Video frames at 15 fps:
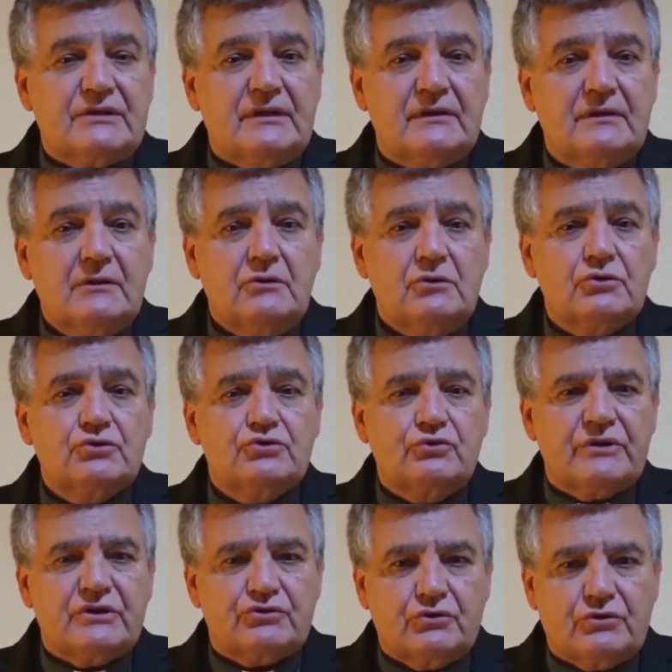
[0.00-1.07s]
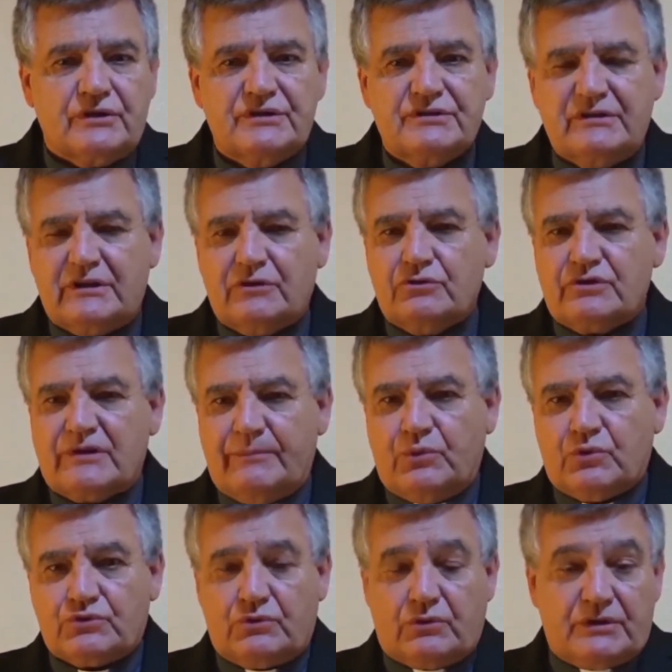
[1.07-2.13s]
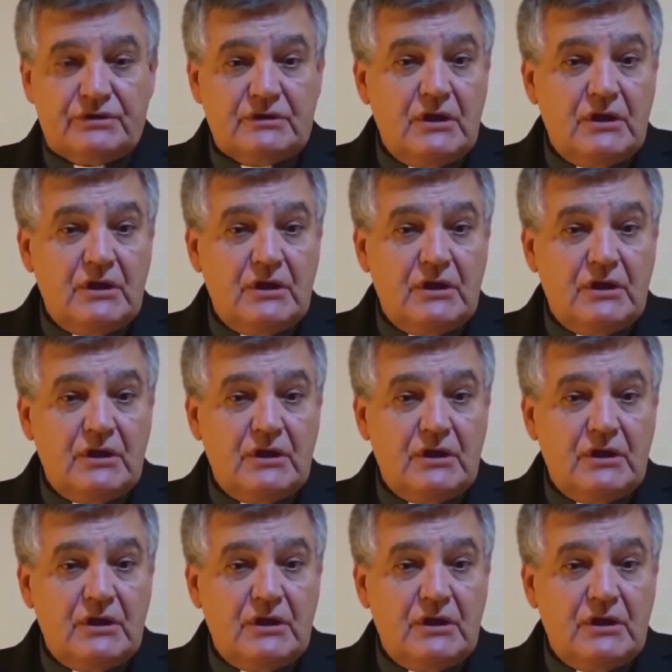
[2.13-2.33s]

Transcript: the successors of the apostles.